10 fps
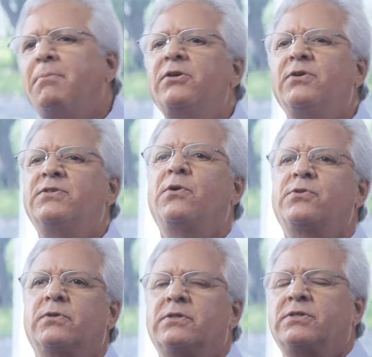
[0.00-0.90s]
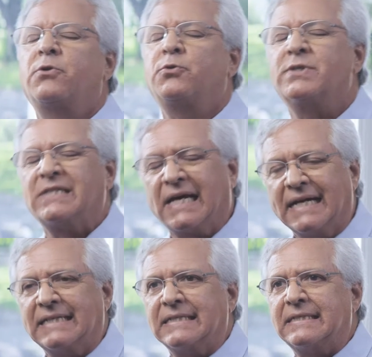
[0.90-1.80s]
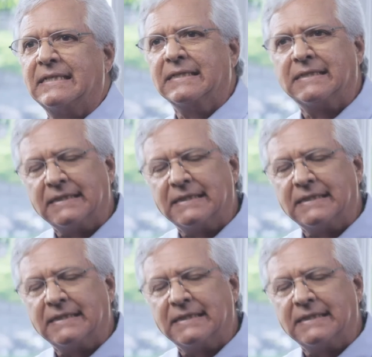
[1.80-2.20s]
A bunch of social scientists did a